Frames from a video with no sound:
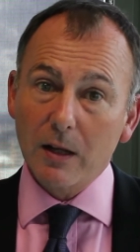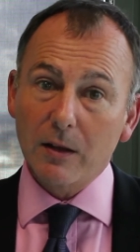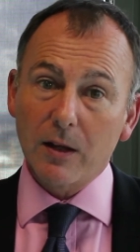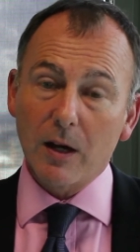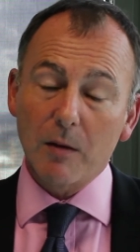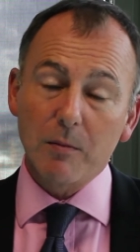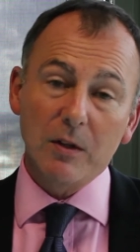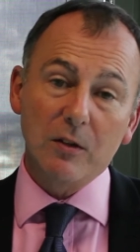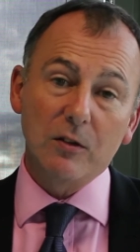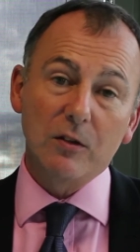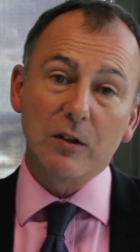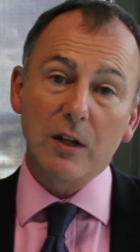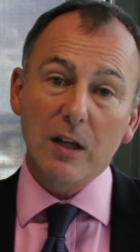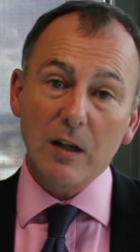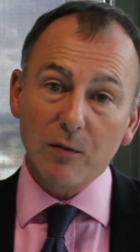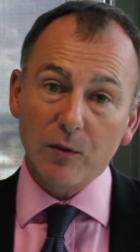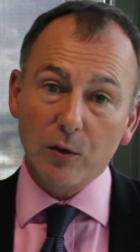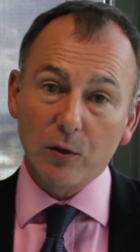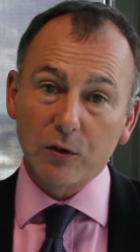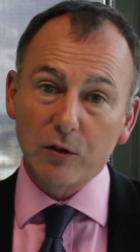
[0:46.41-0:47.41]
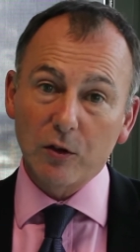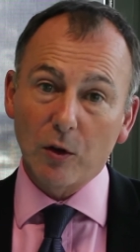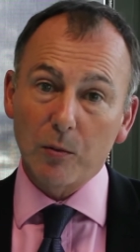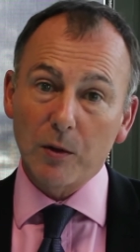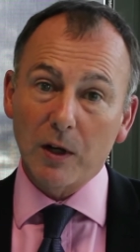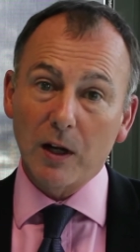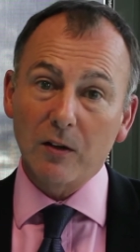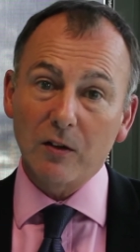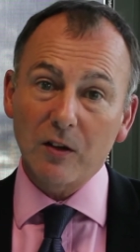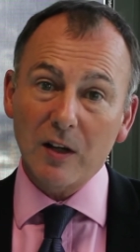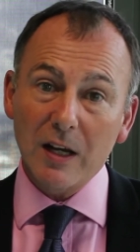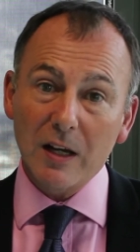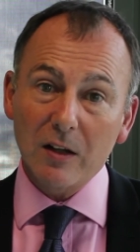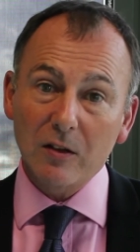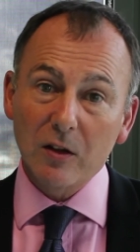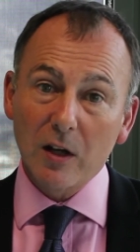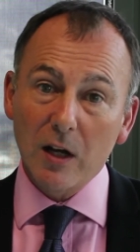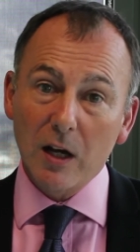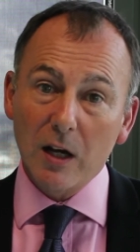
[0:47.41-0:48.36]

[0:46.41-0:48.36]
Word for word: That means that if your stop gets hit,